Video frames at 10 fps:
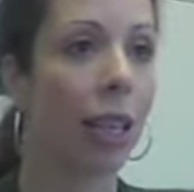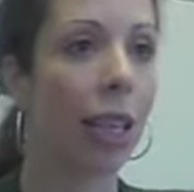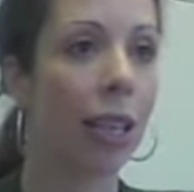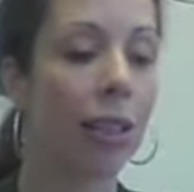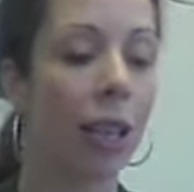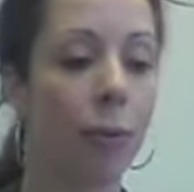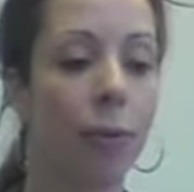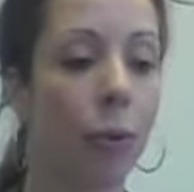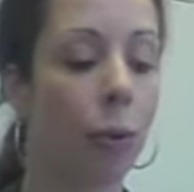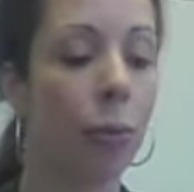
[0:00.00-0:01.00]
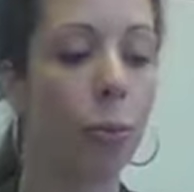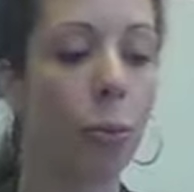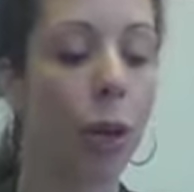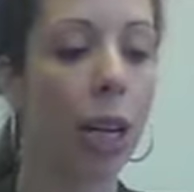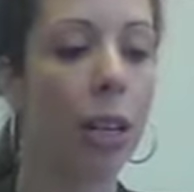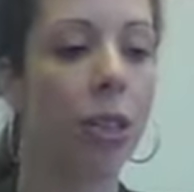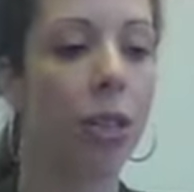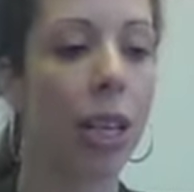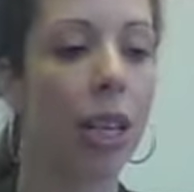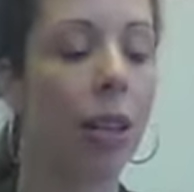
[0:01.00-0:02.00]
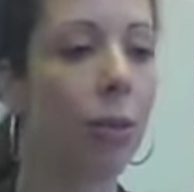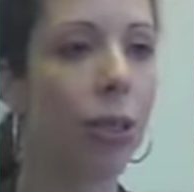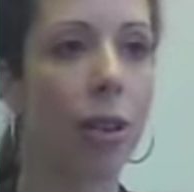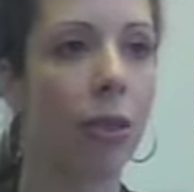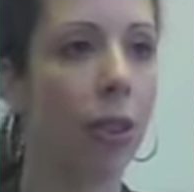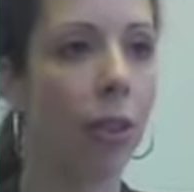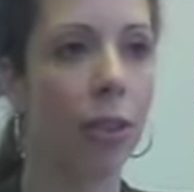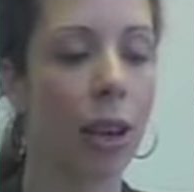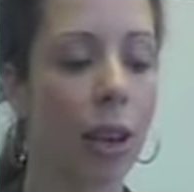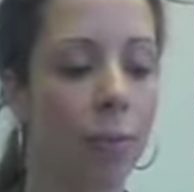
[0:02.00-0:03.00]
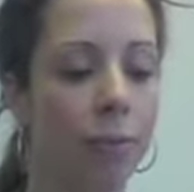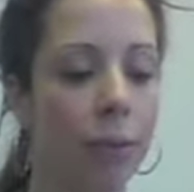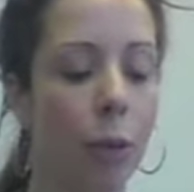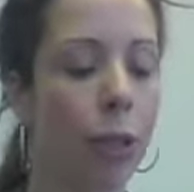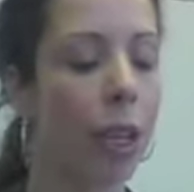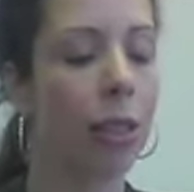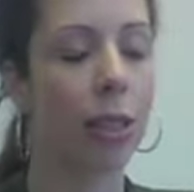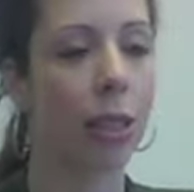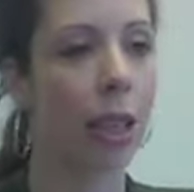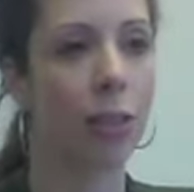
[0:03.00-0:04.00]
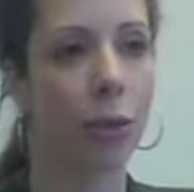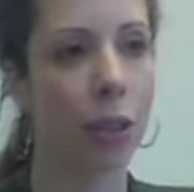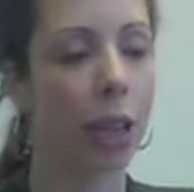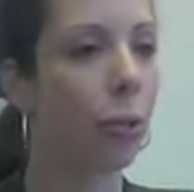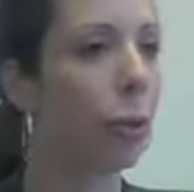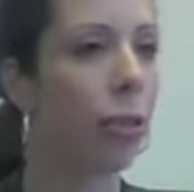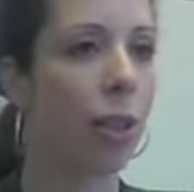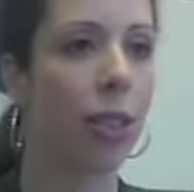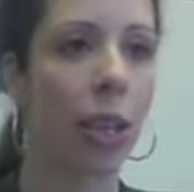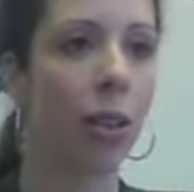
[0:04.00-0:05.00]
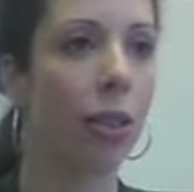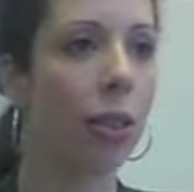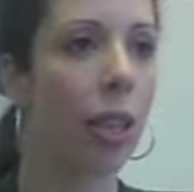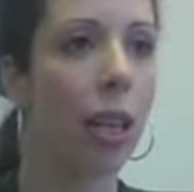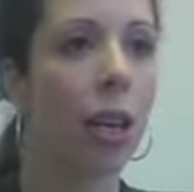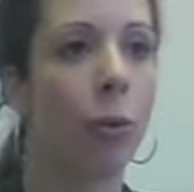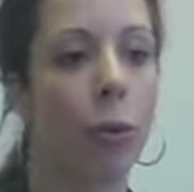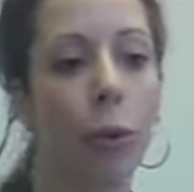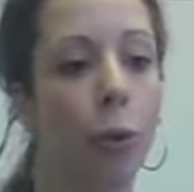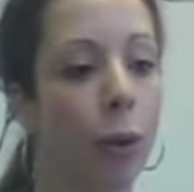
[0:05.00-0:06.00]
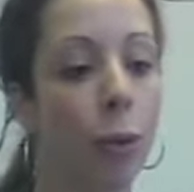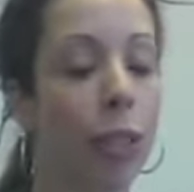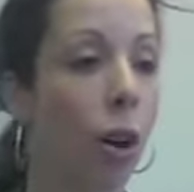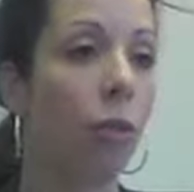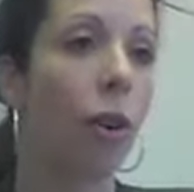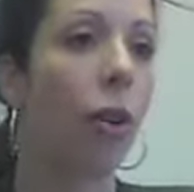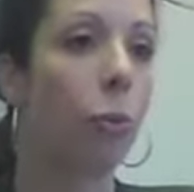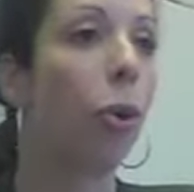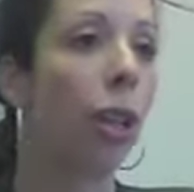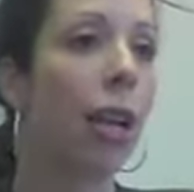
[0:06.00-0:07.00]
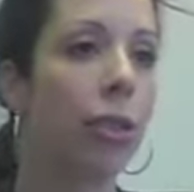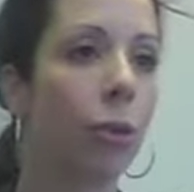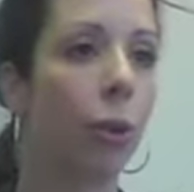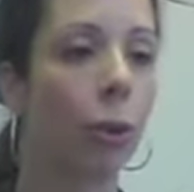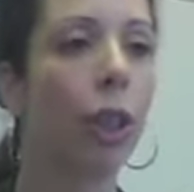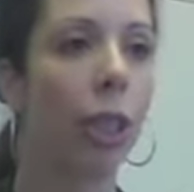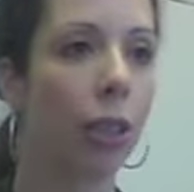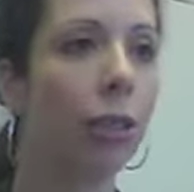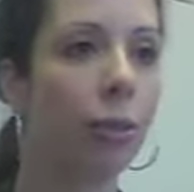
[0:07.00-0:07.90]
And from what I understand, it was not successful. I don't believe they settled. It wasn't our fault, more or less, so we were cleared.